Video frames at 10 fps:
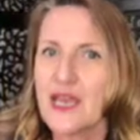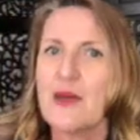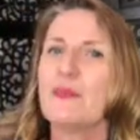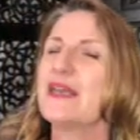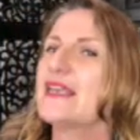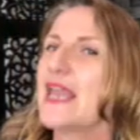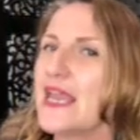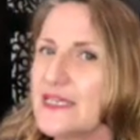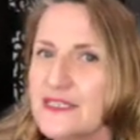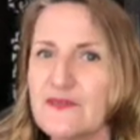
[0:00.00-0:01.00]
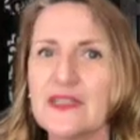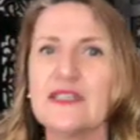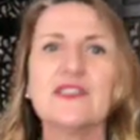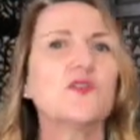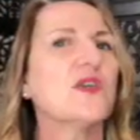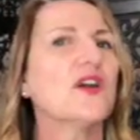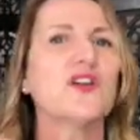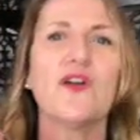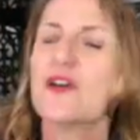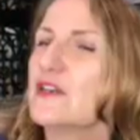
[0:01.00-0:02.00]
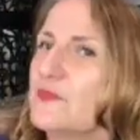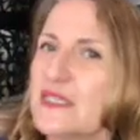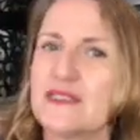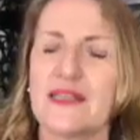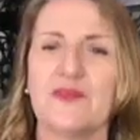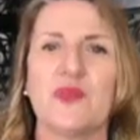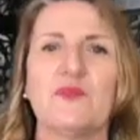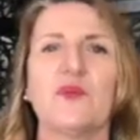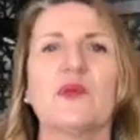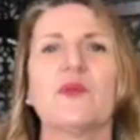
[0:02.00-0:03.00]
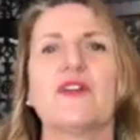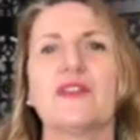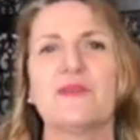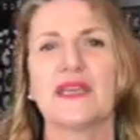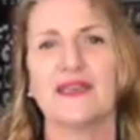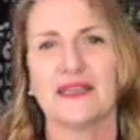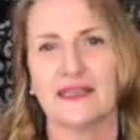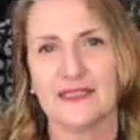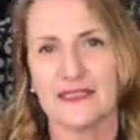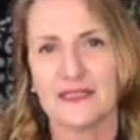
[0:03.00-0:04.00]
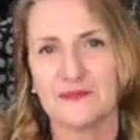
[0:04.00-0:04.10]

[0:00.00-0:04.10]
By the end of this, we are not going to be the same people we were at the beginning of this.